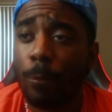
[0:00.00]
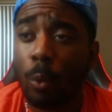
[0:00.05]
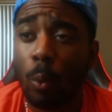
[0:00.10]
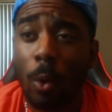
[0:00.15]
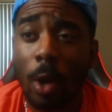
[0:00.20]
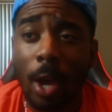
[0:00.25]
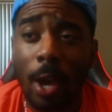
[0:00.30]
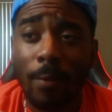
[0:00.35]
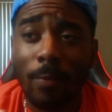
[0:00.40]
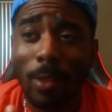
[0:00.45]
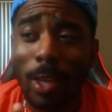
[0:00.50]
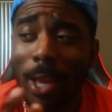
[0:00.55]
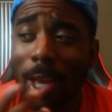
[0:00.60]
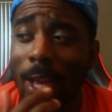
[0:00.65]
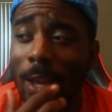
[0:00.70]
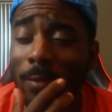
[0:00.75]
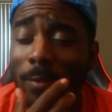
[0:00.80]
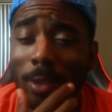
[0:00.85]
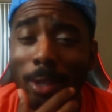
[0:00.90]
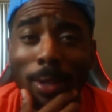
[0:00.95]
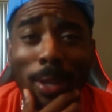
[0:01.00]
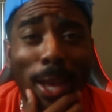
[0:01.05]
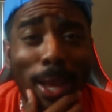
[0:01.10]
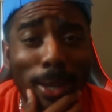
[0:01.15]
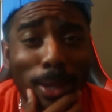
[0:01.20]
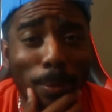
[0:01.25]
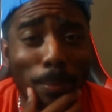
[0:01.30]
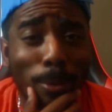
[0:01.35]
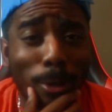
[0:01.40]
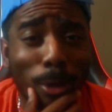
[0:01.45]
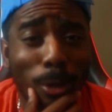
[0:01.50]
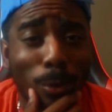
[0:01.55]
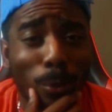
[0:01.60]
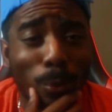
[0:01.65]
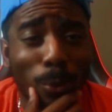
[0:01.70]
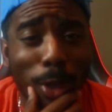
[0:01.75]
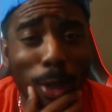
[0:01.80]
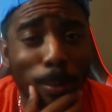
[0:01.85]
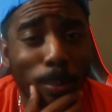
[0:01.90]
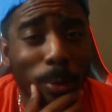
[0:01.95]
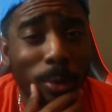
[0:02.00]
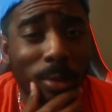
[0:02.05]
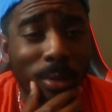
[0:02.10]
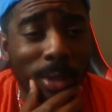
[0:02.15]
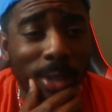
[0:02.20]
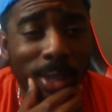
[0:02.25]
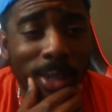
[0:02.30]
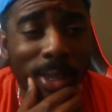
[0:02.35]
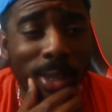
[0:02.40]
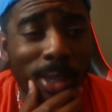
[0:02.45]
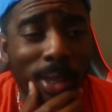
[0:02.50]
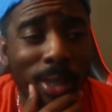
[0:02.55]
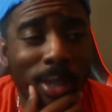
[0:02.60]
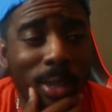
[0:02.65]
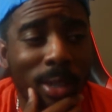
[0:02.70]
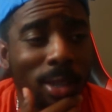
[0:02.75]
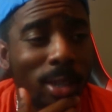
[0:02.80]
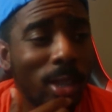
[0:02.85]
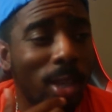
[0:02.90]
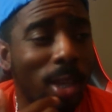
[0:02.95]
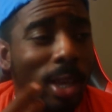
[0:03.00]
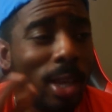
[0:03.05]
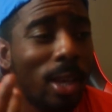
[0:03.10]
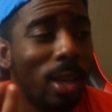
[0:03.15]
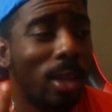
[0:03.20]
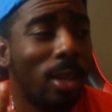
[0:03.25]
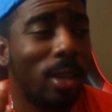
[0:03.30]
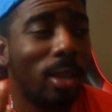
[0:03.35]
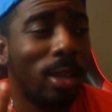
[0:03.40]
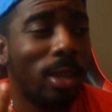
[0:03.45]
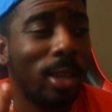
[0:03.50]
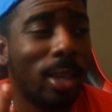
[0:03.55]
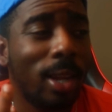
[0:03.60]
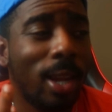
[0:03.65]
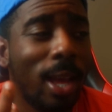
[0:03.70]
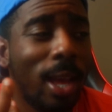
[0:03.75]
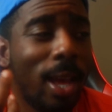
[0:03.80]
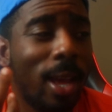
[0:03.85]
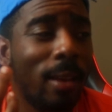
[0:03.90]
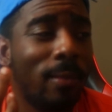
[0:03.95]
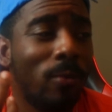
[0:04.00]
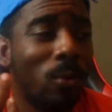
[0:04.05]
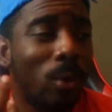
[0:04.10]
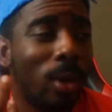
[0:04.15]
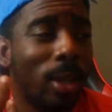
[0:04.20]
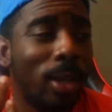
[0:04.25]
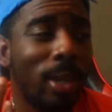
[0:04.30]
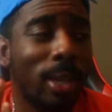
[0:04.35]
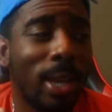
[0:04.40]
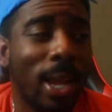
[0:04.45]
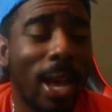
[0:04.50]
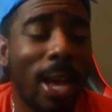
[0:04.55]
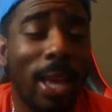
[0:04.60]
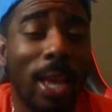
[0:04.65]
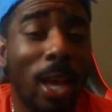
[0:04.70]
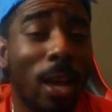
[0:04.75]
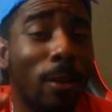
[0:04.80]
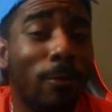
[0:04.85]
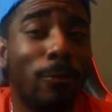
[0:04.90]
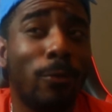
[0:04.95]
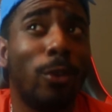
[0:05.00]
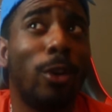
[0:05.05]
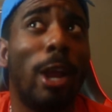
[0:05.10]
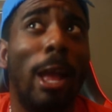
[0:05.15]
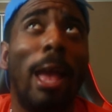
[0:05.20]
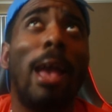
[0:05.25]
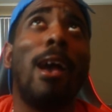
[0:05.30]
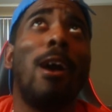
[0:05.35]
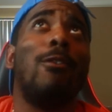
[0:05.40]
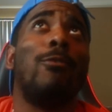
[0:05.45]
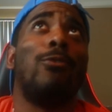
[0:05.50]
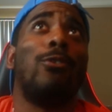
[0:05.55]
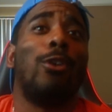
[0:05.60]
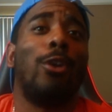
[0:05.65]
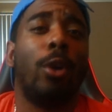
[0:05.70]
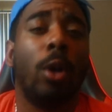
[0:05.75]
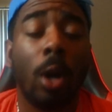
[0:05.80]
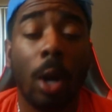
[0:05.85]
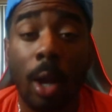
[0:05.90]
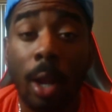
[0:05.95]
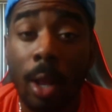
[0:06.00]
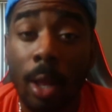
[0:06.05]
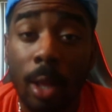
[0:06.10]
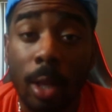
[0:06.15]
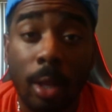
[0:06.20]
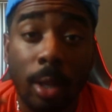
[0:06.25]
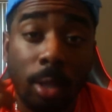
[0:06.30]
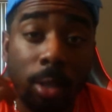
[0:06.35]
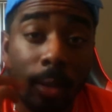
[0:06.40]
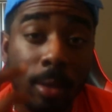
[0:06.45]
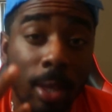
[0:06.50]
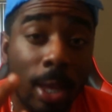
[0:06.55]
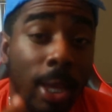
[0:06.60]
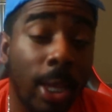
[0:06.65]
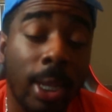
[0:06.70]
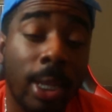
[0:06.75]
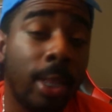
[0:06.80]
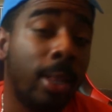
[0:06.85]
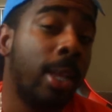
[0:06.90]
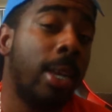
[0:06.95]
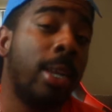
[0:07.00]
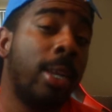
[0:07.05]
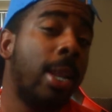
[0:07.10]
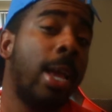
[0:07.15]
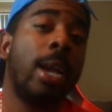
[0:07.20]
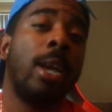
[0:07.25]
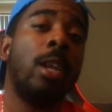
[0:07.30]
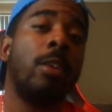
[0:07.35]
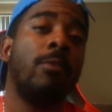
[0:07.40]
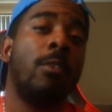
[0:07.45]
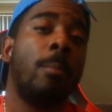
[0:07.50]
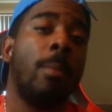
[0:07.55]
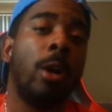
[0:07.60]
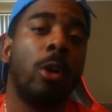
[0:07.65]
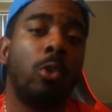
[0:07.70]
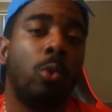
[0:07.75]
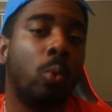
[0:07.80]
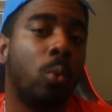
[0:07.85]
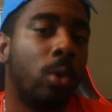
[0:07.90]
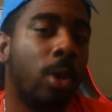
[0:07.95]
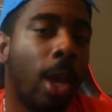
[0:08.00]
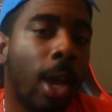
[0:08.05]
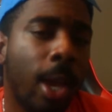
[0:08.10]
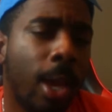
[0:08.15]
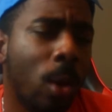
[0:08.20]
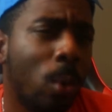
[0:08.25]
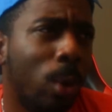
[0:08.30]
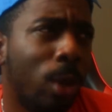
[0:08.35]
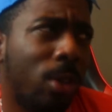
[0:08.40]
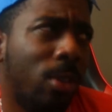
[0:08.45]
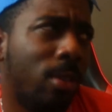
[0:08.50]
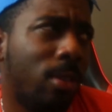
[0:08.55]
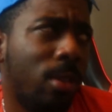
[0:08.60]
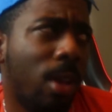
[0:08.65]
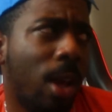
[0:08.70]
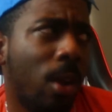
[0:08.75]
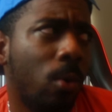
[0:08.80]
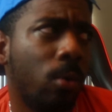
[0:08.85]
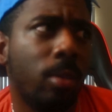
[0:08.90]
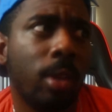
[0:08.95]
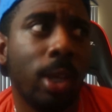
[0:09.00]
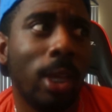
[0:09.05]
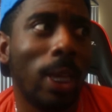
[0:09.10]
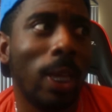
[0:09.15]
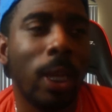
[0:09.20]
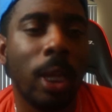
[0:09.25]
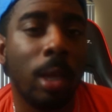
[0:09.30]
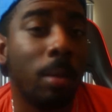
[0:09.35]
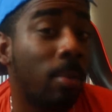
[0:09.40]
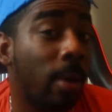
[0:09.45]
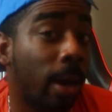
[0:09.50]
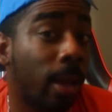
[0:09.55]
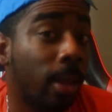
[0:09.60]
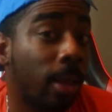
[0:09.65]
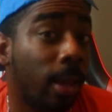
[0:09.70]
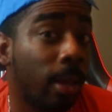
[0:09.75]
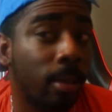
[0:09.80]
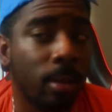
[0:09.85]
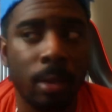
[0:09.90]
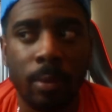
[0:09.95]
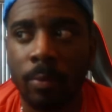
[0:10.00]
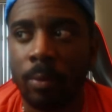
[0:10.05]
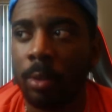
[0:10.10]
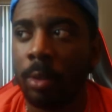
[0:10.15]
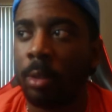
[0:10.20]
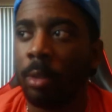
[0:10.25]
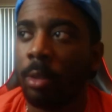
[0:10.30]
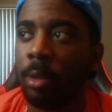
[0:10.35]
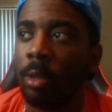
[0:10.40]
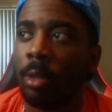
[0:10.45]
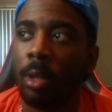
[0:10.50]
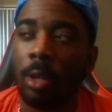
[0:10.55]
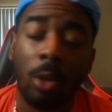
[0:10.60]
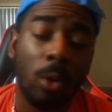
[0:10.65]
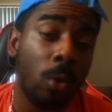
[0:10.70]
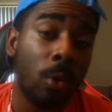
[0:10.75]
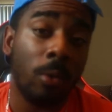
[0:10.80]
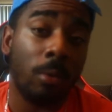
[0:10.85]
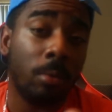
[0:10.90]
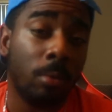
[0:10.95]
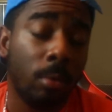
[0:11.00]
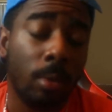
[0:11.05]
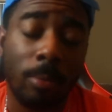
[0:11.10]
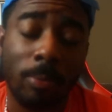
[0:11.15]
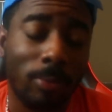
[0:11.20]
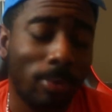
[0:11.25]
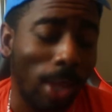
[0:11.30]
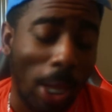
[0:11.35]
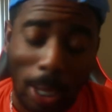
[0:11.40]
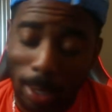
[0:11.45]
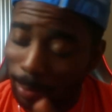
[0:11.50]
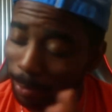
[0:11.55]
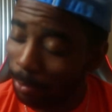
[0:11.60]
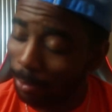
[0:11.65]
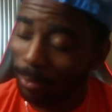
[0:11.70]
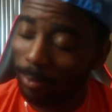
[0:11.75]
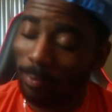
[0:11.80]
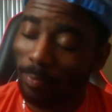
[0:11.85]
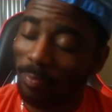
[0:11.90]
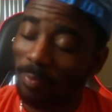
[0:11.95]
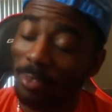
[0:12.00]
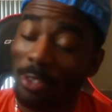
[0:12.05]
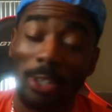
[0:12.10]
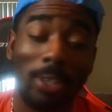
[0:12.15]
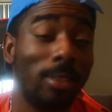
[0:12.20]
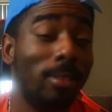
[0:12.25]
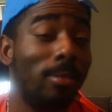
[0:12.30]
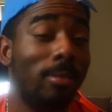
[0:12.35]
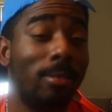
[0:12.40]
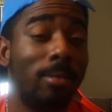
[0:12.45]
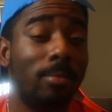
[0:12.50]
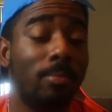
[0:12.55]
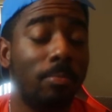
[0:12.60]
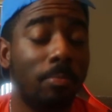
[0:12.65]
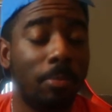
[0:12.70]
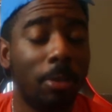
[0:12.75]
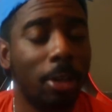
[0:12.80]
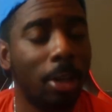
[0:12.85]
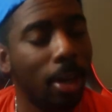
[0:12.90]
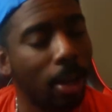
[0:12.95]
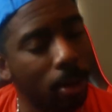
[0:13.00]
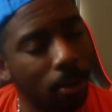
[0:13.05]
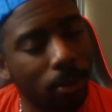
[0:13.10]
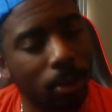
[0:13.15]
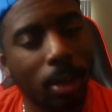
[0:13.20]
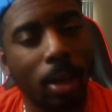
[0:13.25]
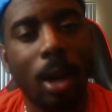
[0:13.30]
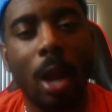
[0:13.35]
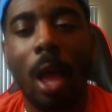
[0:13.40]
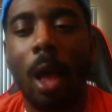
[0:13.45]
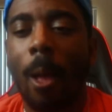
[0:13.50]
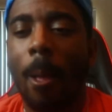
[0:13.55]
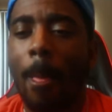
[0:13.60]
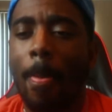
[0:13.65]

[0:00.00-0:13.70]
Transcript: Do I have to have a 90+ win percentage? Can I have what? Not ever said anything negative about 2K, which I don't think anybody has ever. No, I'm just putting it out there.